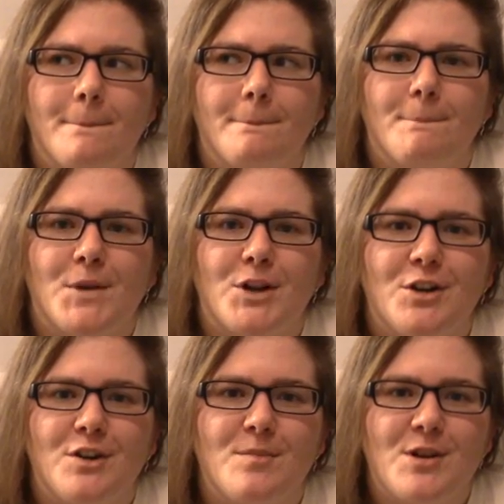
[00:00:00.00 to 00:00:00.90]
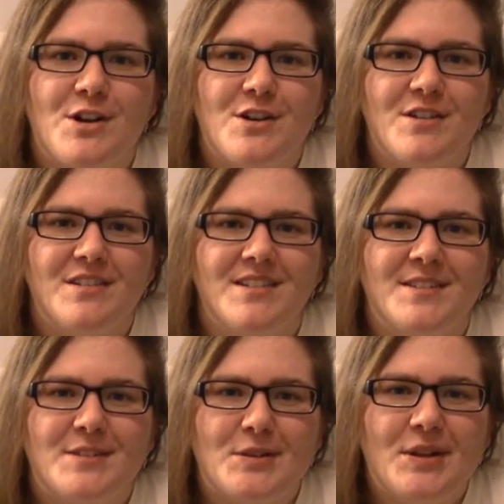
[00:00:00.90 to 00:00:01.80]
mermaid,
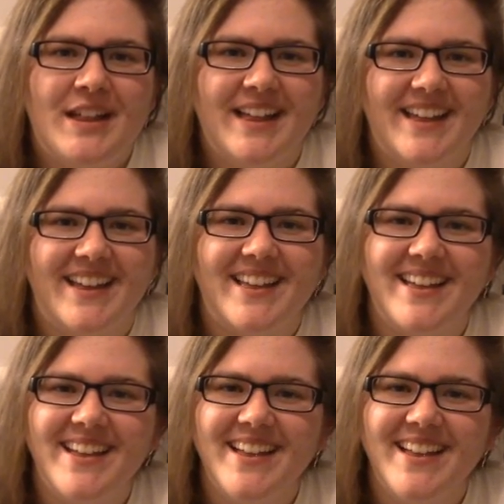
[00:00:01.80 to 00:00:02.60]
so like